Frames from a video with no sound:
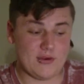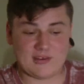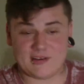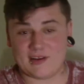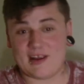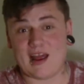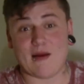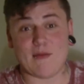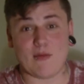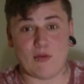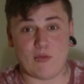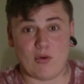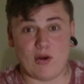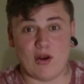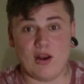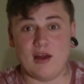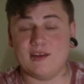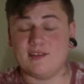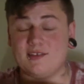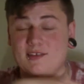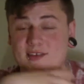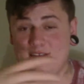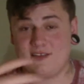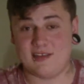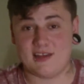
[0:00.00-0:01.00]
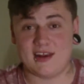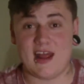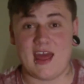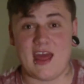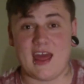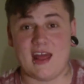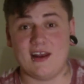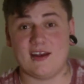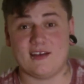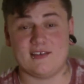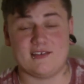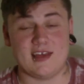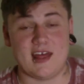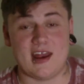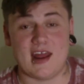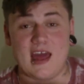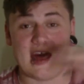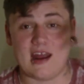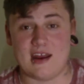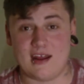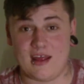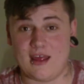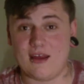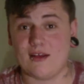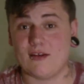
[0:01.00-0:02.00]
reason camera wallets, because today, like I said, I
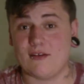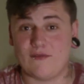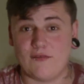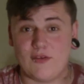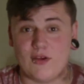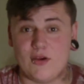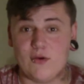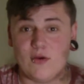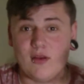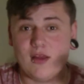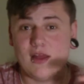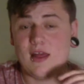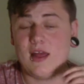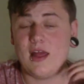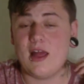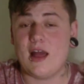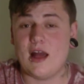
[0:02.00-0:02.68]
had an interview.